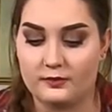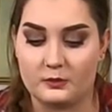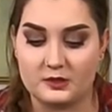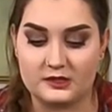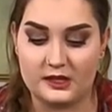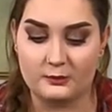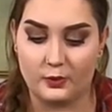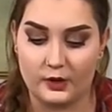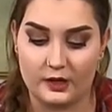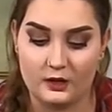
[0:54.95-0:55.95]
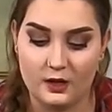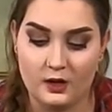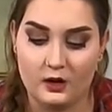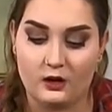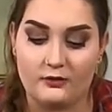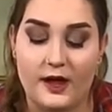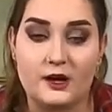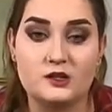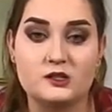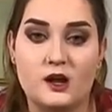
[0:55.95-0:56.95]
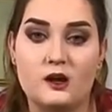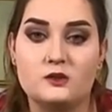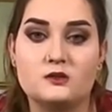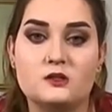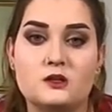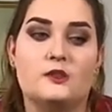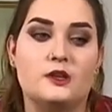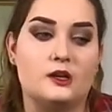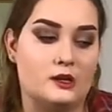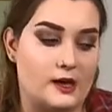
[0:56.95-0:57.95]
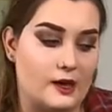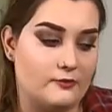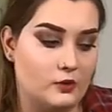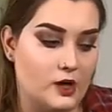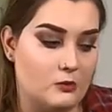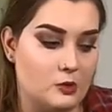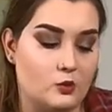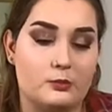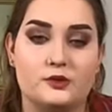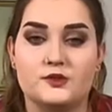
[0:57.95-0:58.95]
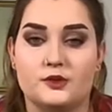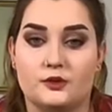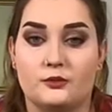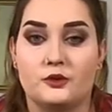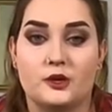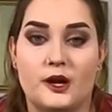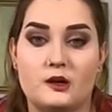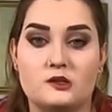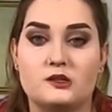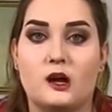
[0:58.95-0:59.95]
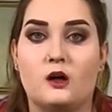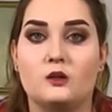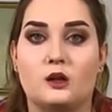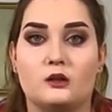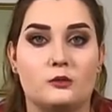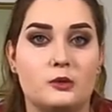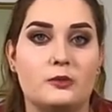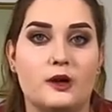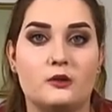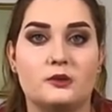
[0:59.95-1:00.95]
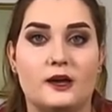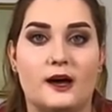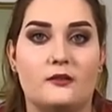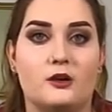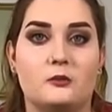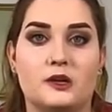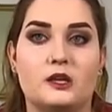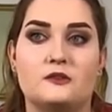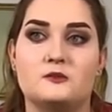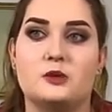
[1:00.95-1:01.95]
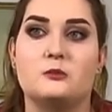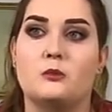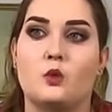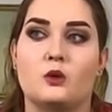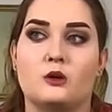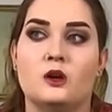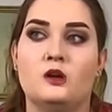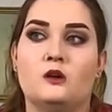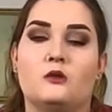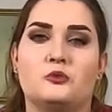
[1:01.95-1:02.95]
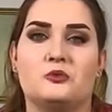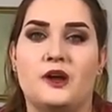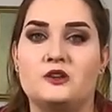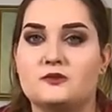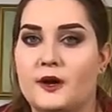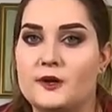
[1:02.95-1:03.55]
From a standpoint of hairstyles. The full helmet will preserve your hairstyle a little bit better, but the half helmet gives me more of a range of